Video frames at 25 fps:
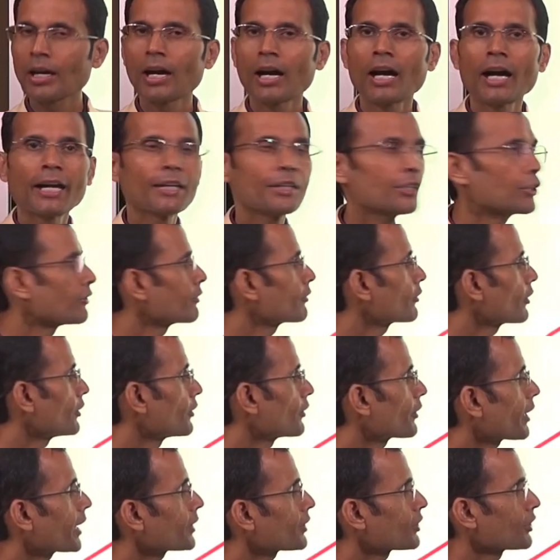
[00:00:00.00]
Height of
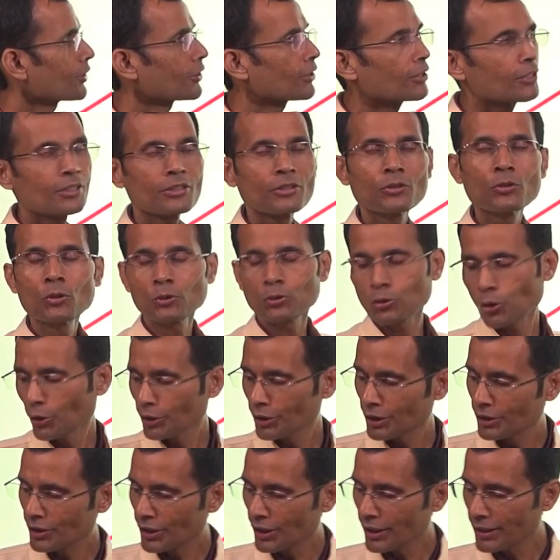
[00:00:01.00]
contraction goes on
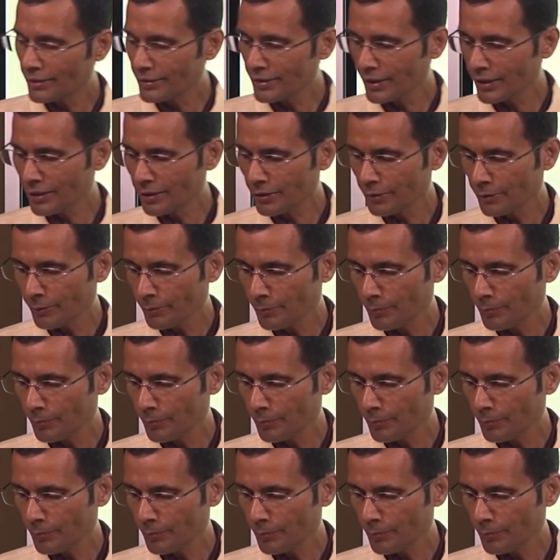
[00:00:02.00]
increasing